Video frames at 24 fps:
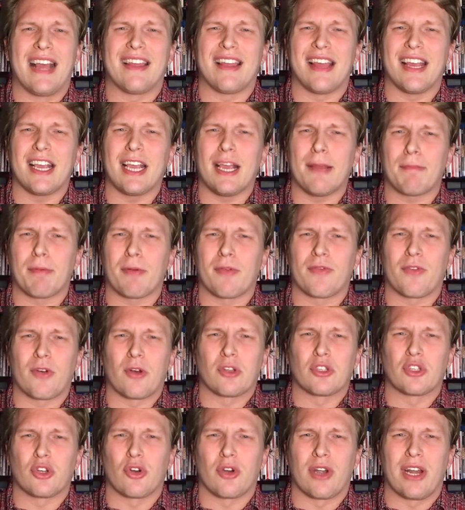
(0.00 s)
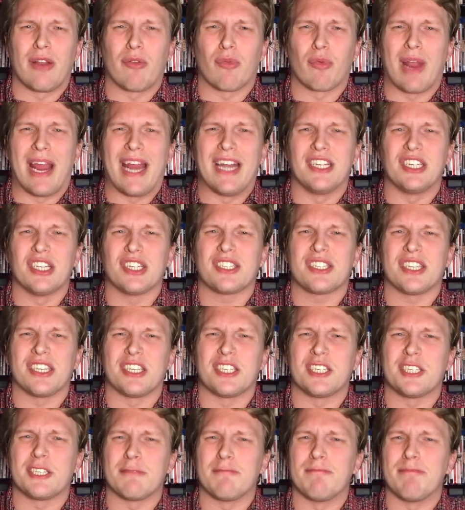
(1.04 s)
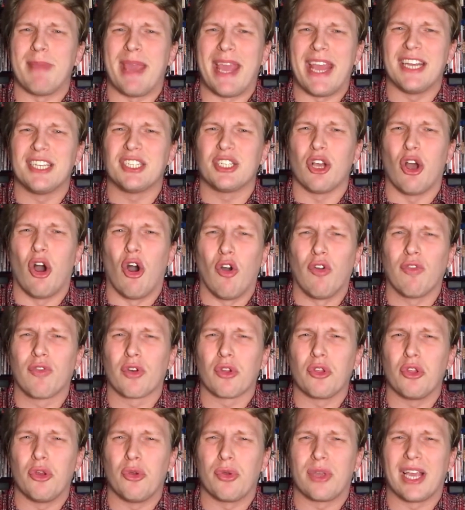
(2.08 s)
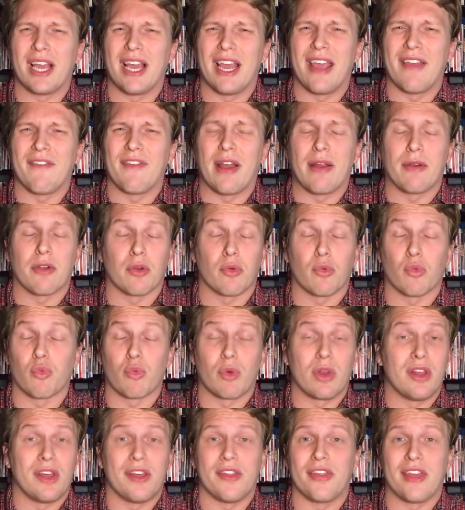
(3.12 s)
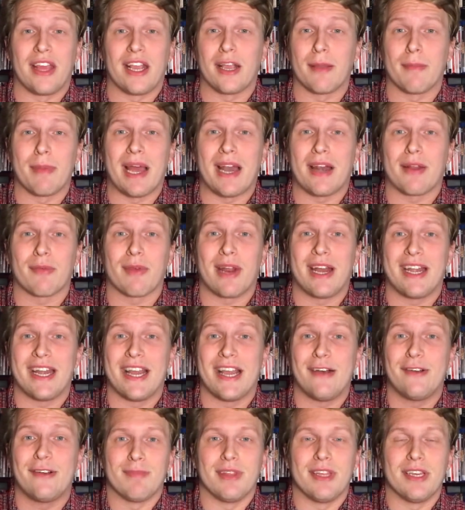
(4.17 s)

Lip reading: I think I prefer Turning Red just a smidge over Luca if I were to really think about it right now.